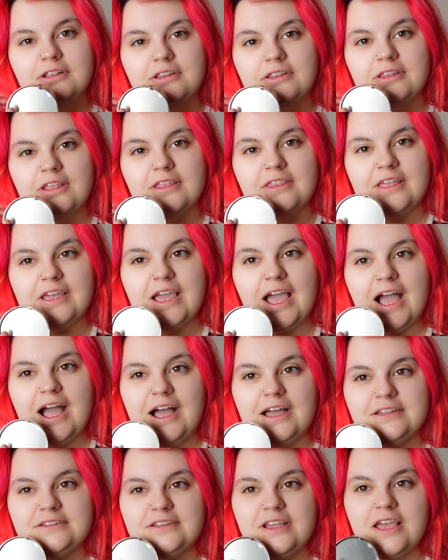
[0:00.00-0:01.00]
that they
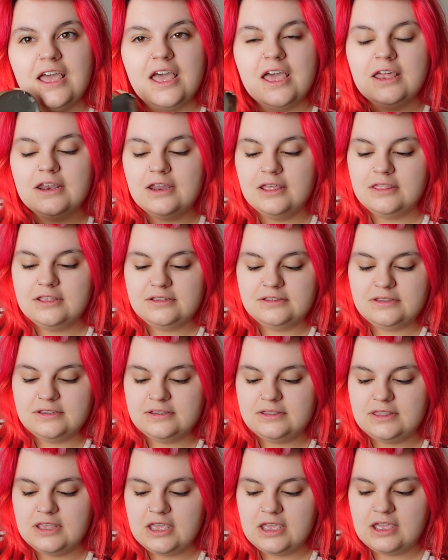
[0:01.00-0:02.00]
had. Now this
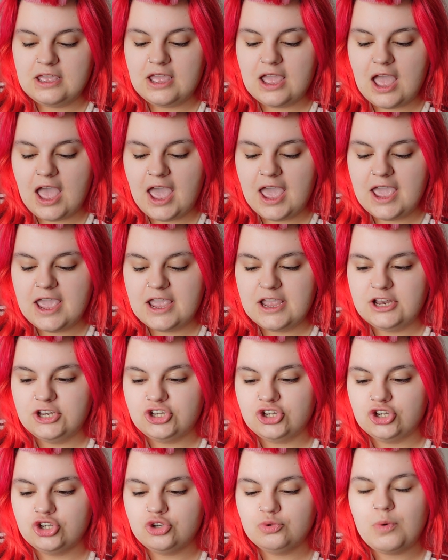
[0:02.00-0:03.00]
is the
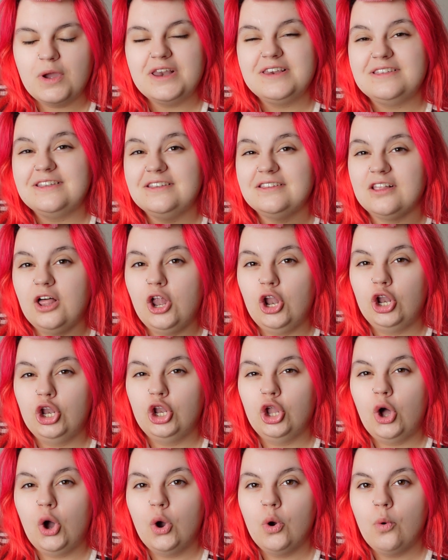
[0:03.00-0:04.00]
age 20s
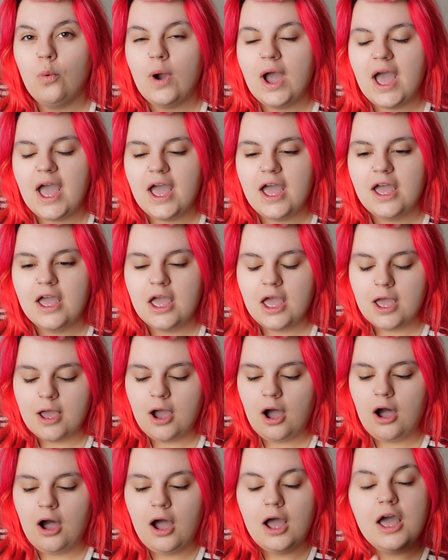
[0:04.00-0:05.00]
long wear.
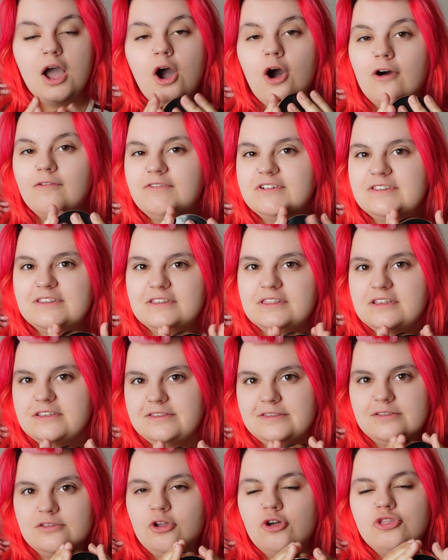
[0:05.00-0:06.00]
Obviously
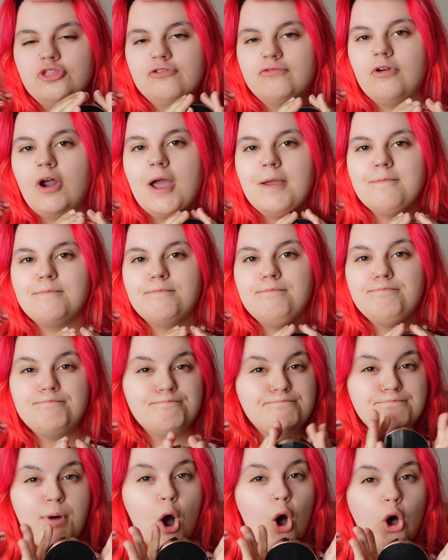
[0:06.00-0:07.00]
this is not the right
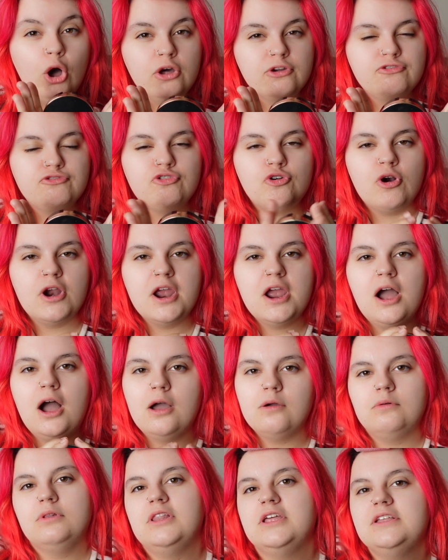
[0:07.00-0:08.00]
pot for it.
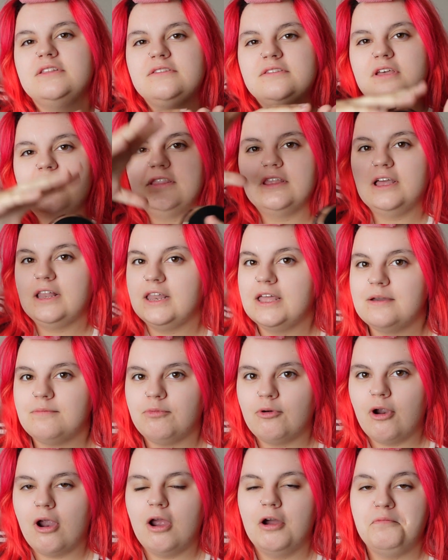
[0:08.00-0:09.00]
I will insert the clip
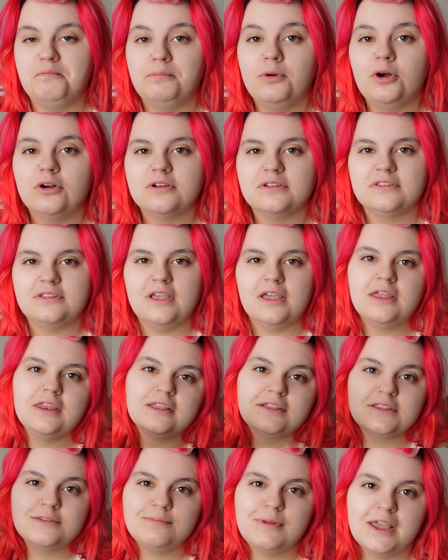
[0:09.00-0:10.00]
where I unbox it and
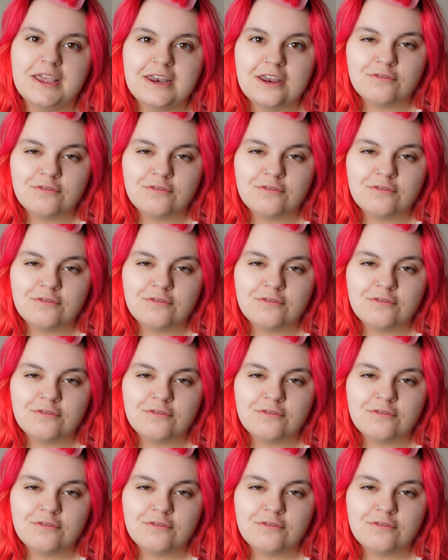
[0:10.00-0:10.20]
explain